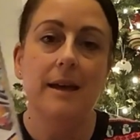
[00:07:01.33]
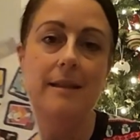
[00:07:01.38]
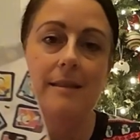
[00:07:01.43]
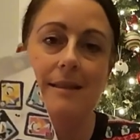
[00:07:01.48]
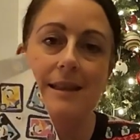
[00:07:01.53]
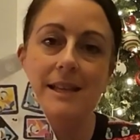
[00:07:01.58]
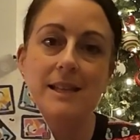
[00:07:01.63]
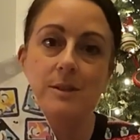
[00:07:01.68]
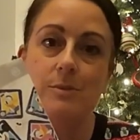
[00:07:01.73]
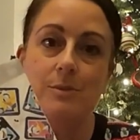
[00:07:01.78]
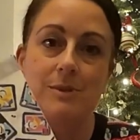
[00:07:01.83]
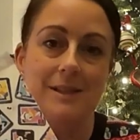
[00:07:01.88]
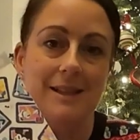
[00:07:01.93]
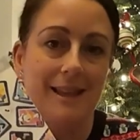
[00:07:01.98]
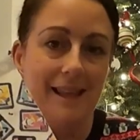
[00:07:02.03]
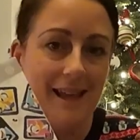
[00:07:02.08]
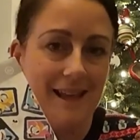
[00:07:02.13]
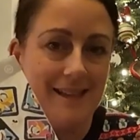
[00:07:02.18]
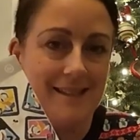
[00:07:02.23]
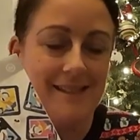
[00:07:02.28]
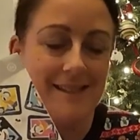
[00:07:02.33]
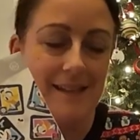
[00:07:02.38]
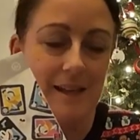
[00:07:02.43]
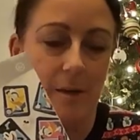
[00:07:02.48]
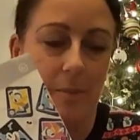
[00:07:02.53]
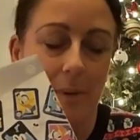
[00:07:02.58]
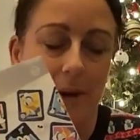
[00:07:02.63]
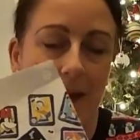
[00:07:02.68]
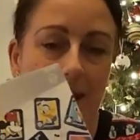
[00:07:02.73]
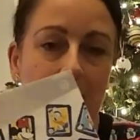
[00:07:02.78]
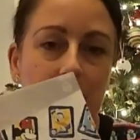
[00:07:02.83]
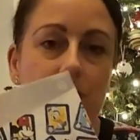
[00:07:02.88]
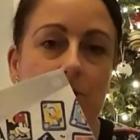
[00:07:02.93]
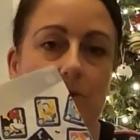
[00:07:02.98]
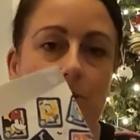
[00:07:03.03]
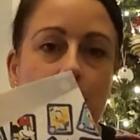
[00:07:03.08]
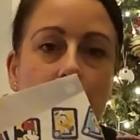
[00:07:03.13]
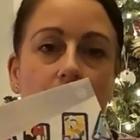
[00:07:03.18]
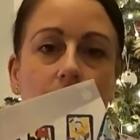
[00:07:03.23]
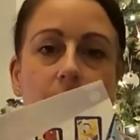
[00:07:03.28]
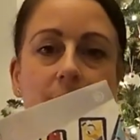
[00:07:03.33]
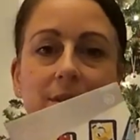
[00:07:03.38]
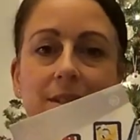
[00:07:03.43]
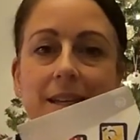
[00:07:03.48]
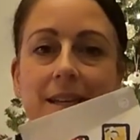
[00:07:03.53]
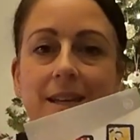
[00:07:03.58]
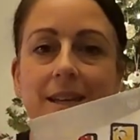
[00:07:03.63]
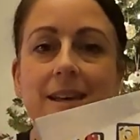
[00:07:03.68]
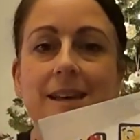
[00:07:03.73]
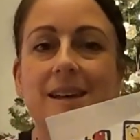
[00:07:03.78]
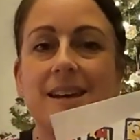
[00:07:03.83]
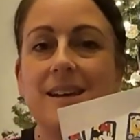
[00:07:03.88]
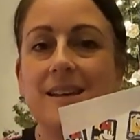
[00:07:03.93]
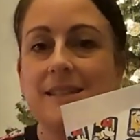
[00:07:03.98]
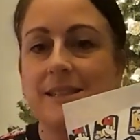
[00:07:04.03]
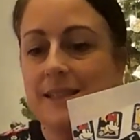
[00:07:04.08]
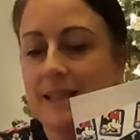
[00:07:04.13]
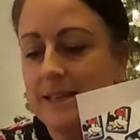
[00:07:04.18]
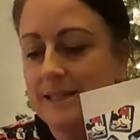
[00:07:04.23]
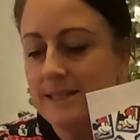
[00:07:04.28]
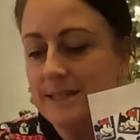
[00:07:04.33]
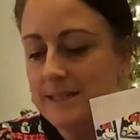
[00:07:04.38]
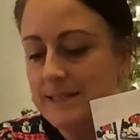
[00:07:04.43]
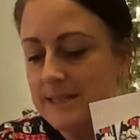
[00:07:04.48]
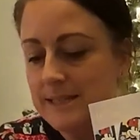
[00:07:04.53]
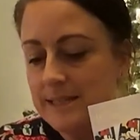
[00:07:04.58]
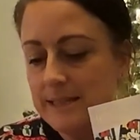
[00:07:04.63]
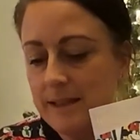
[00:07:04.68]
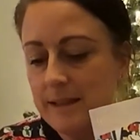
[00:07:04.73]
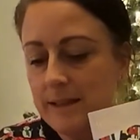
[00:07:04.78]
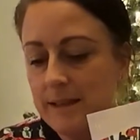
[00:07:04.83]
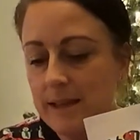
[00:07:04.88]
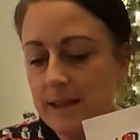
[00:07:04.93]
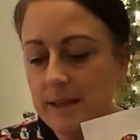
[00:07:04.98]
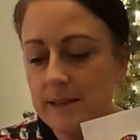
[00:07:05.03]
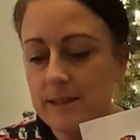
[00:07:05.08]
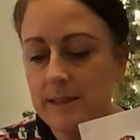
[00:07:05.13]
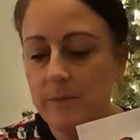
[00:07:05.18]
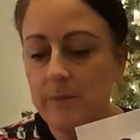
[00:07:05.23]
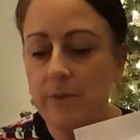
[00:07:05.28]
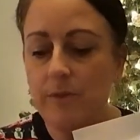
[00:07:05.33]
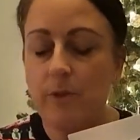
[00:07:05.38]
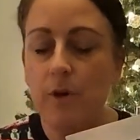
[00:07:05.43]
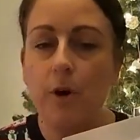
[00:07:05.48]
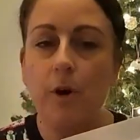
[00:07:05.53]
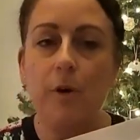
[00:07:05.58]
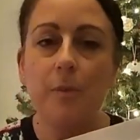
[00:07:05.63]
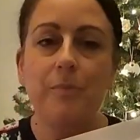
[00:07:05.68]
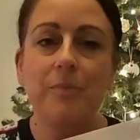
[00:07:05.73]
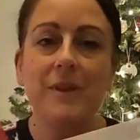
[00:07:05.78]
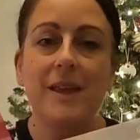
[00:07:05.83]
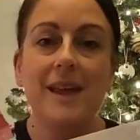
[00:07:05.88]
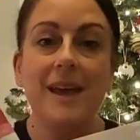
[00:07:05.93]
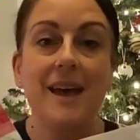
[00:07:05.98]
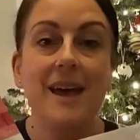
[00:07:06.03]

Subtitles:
This was less than £1 from Aldi. So that's the Disney things that we've got.